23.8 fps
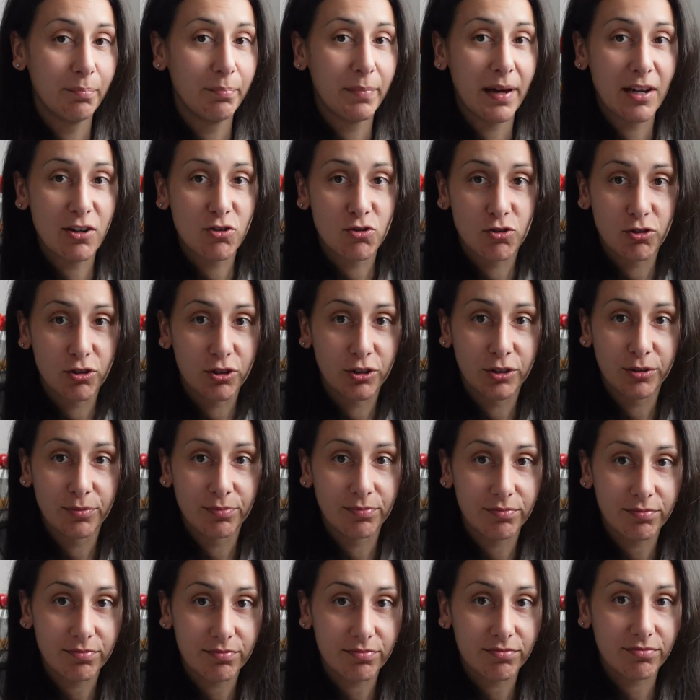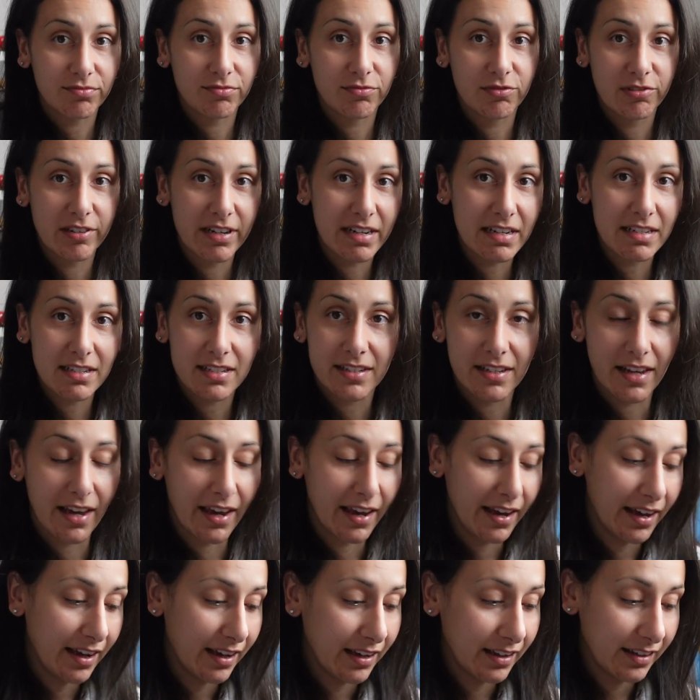bedroom
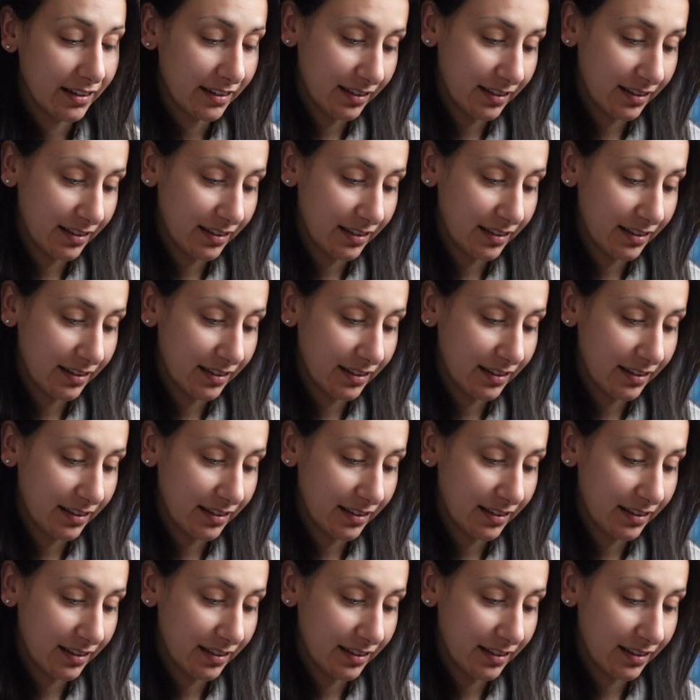reset